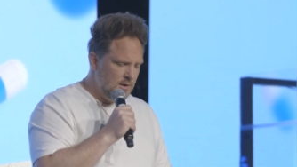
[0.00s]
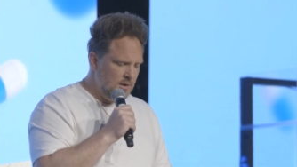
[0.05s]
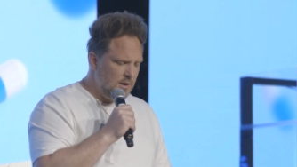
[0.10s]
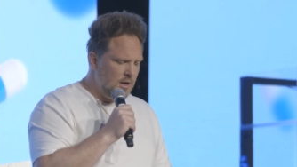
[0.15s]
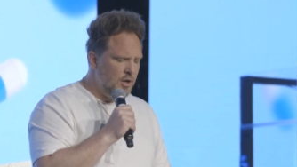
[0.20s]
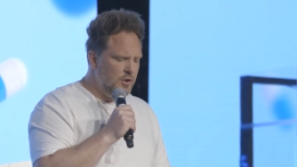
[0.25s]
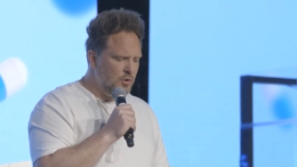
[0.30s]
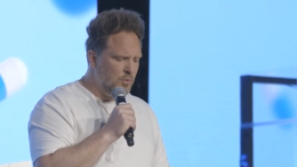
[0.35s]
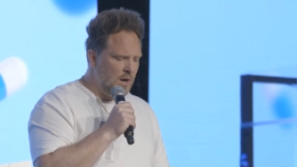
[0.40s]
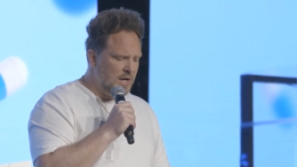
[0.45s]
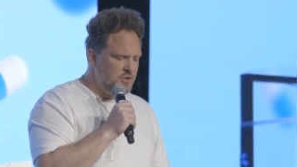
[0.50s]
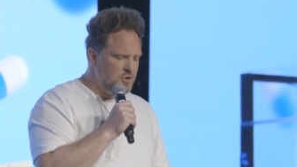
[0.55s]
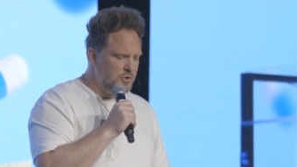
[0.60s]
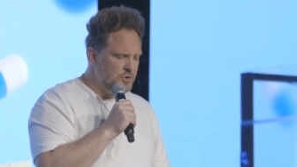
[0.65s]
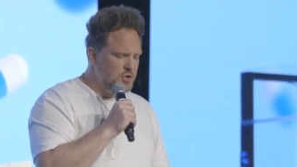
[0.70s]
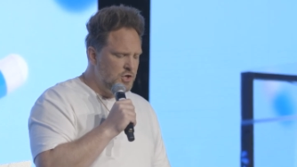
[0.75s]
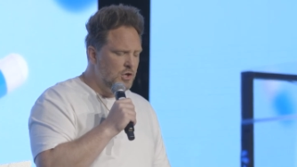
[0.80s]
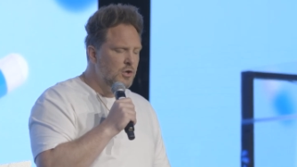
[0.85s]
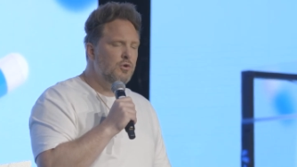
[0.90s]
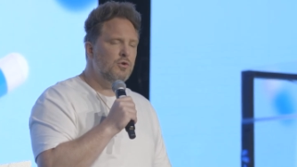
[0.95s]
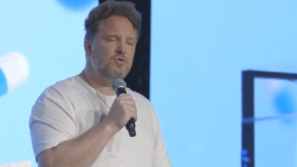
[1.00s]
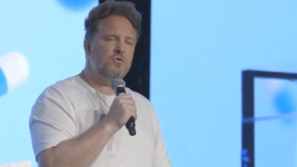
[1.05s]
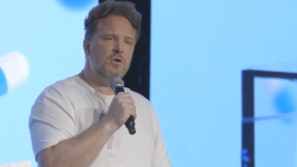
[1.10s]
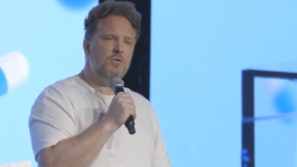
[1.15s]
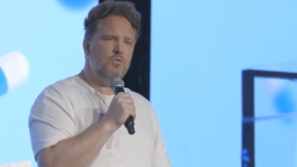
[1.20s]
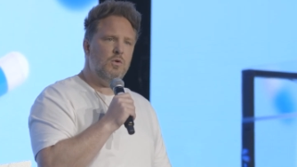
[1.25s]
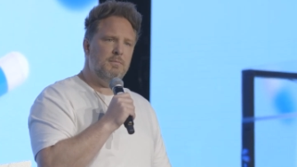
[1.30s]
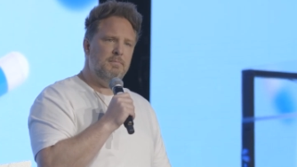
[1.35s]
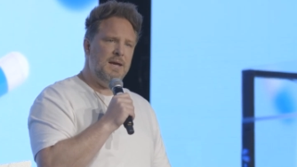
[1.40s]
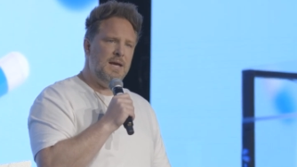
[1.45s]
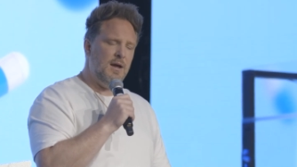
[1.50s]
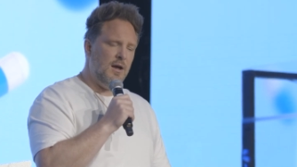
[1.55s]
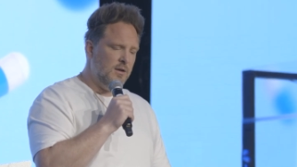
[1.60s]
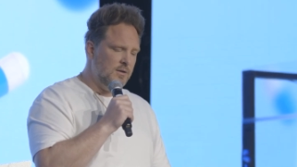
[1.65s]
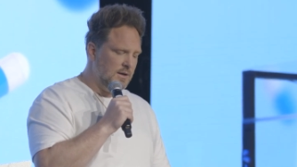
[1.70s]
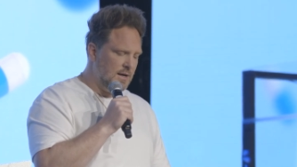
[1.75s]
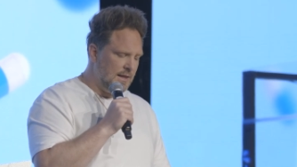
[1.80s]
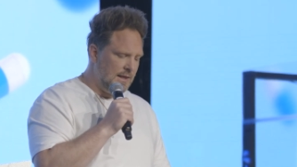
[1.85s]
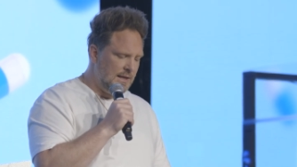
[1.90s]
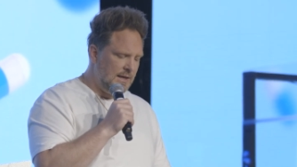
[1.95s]
Otherwise, your children would be
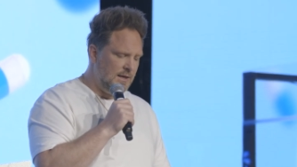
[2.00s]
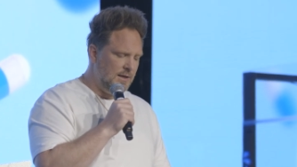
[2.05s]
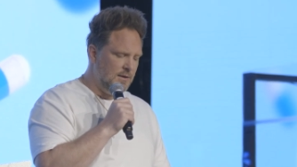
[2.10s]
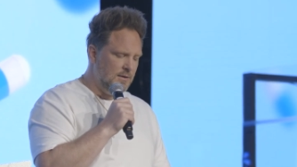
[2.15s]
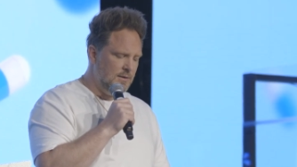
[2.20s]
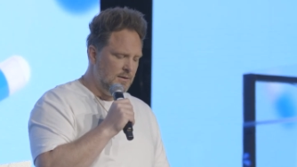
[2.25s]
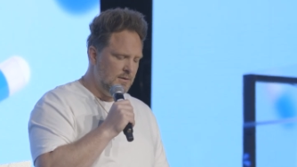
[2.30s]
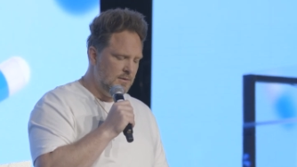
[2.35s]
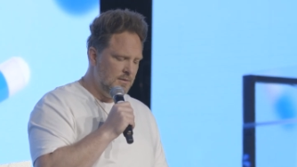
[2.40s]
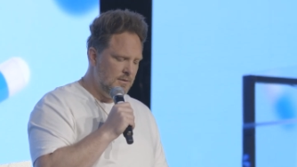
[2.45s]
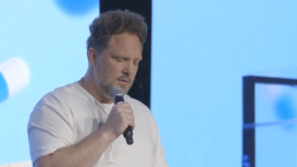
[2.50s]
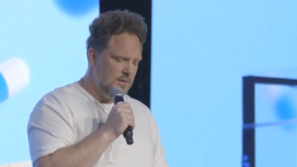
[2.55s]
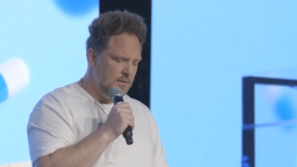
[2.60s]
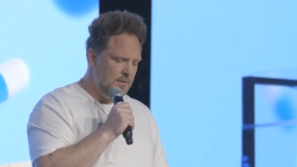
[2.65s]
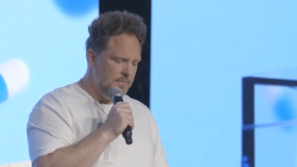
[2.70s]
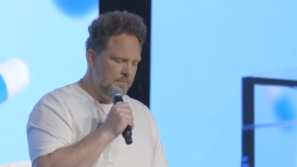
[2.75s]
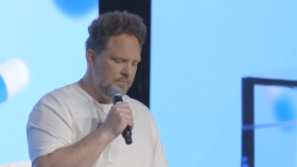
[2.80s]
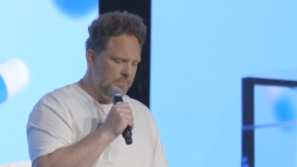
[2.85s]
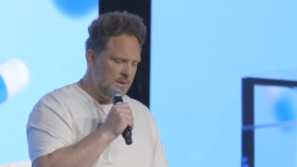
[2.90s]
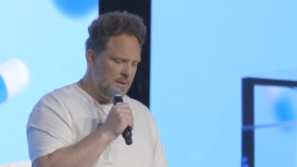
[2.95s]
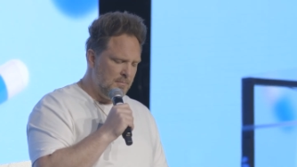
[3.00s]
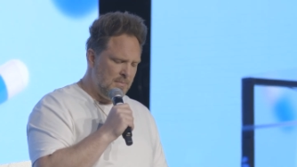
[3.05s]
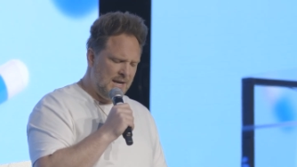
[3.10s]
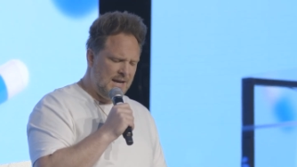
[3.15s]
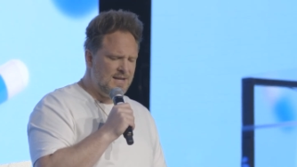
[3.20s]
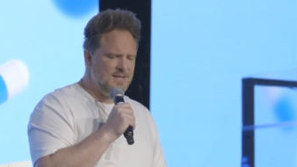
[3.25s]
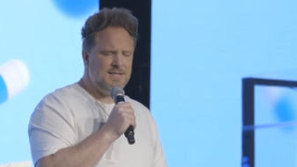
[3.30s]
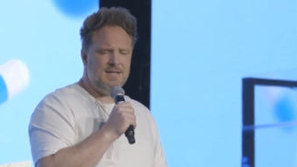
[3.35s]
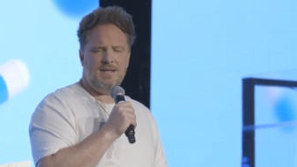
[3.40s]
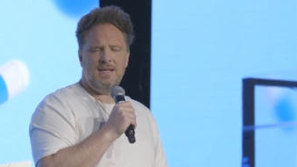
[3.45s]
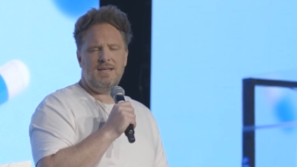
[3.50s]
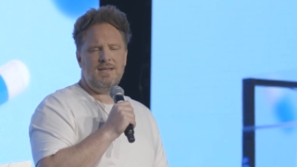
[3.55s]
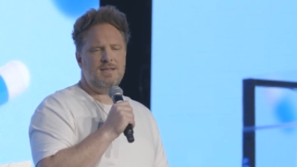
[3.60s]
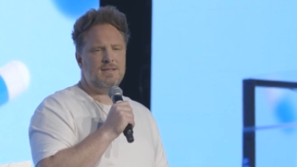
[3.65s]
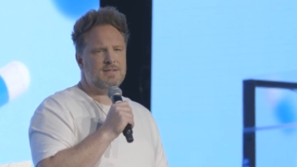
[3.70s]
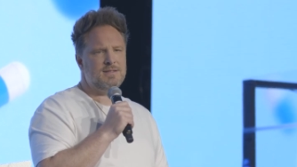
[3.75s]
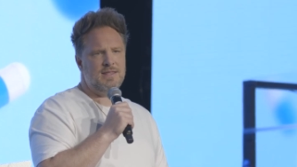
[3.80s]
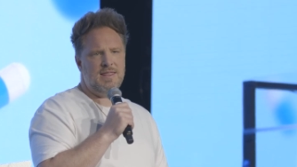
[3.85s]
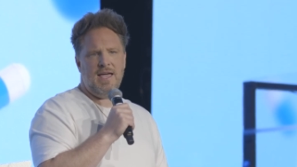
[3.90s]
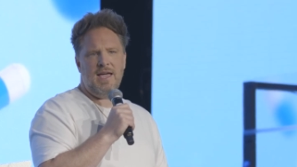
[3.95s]
unclean. But as it
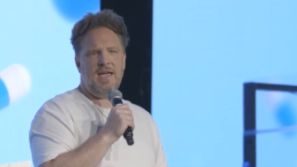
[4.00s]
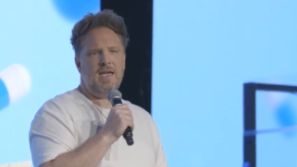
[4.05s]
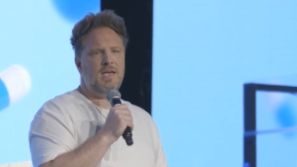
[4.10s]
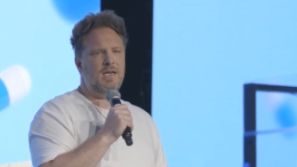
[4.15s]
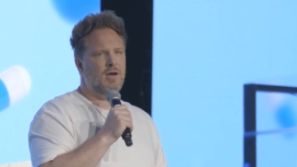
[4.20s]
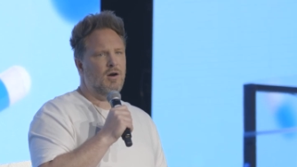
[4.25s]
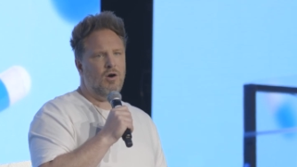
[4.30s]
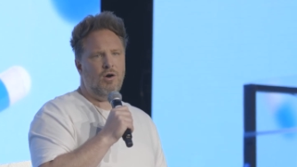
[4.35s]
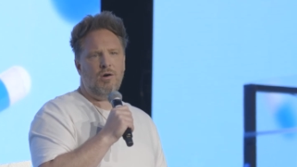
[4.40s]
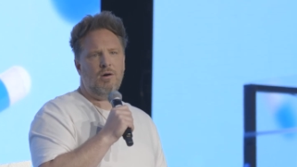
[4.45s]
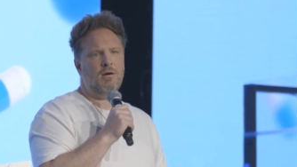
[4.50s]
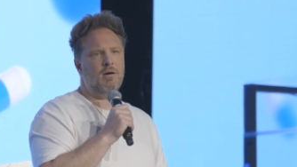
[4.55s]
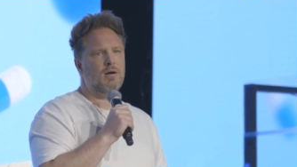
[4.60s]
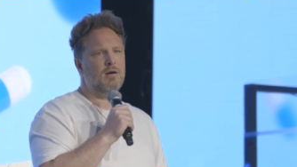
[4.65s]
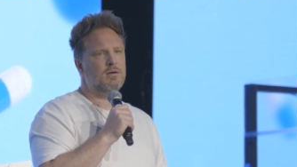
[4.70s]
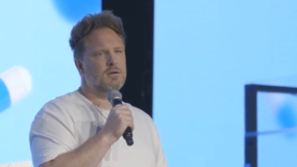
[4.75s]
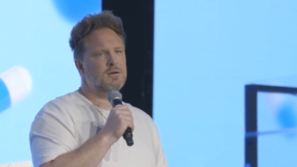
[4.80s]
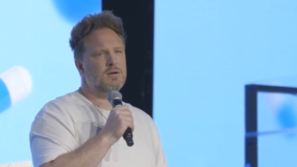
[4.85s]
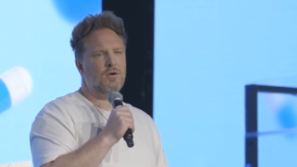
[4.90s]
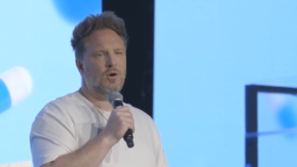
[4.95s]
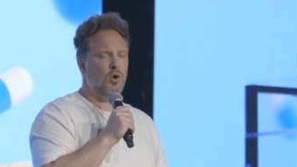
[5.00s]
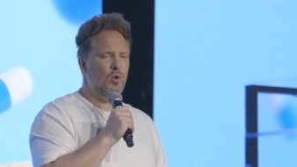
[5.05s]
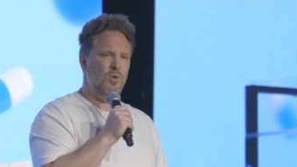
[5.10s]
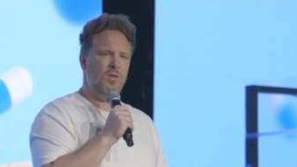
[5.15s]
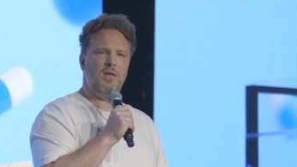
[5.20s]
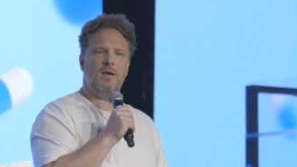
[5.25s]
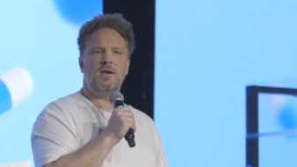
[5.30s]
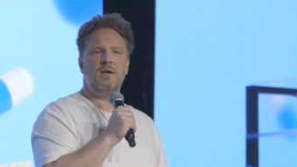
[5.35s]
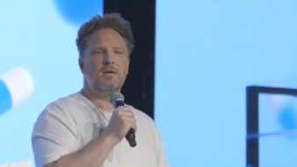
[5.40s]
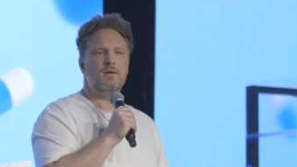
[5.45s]
is, they are holy.